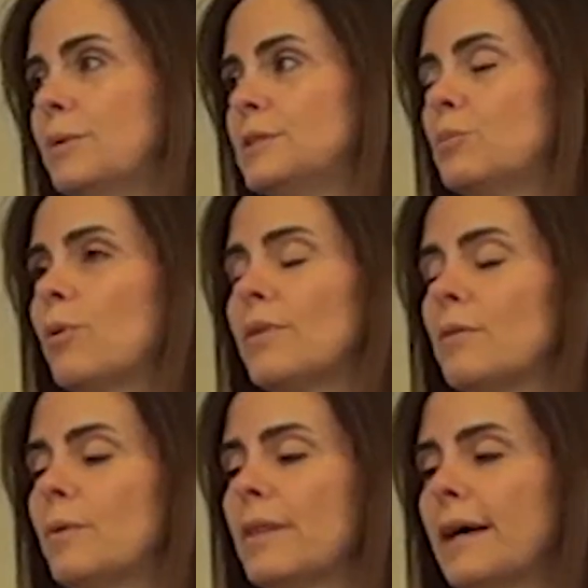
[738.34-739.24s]
we support
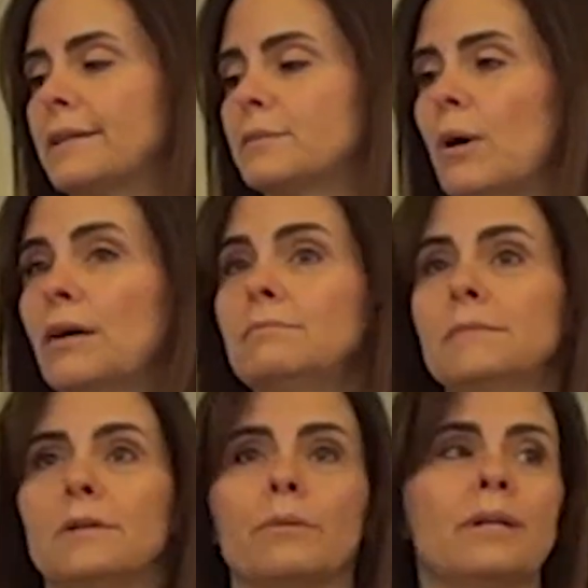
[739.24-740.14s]
them with that as well.
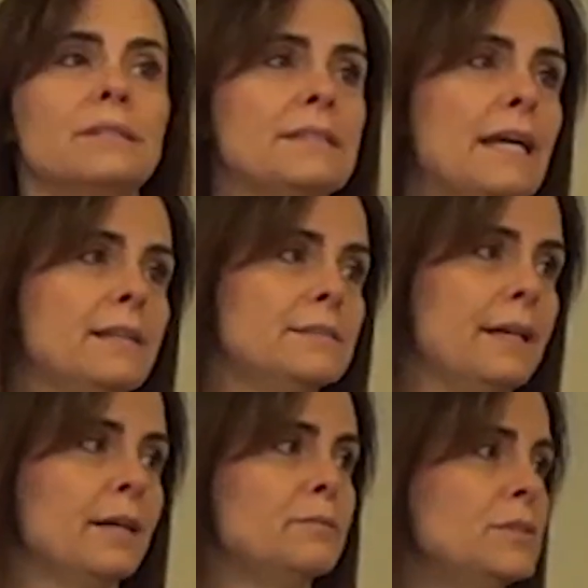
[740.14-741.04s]
Real estate
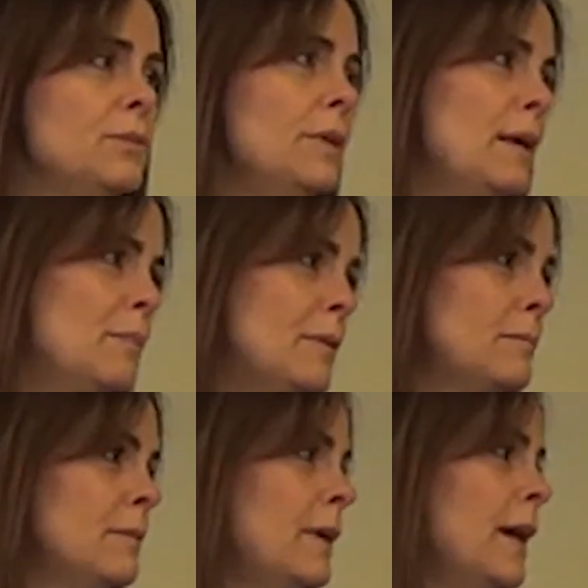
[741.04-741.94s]
exams, you name it.
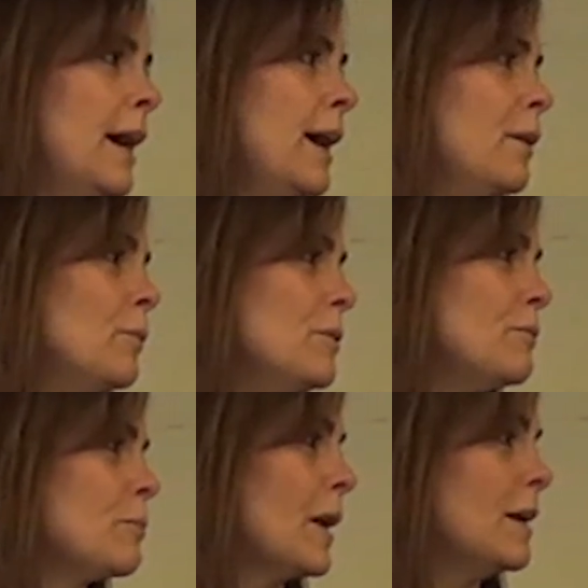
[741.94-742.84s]
Uh, we've
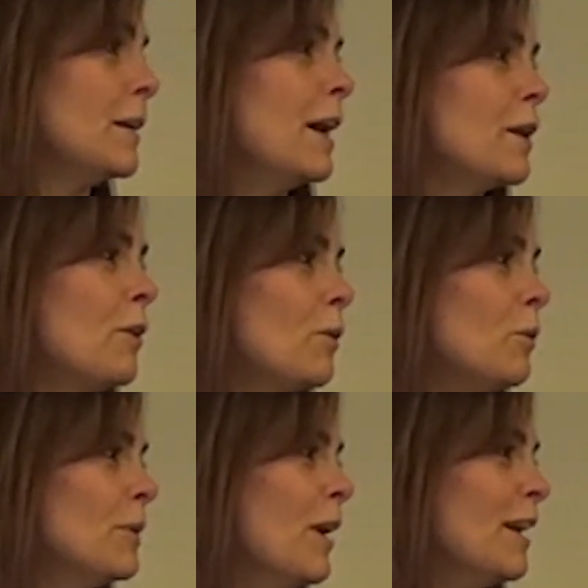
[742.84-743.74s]
kind of got it all
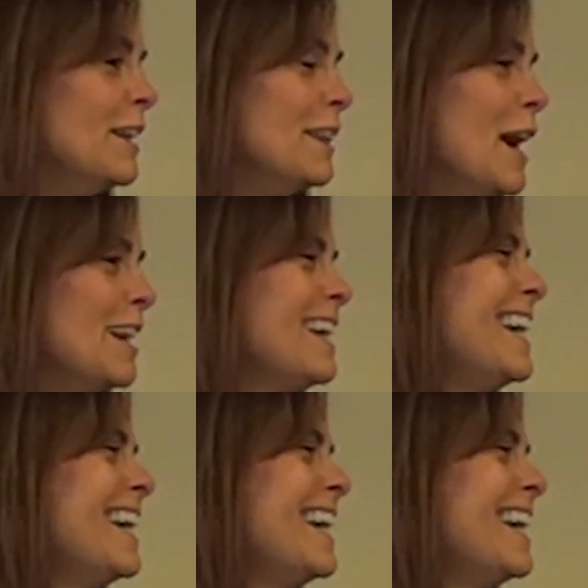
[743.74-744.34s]
going on in that,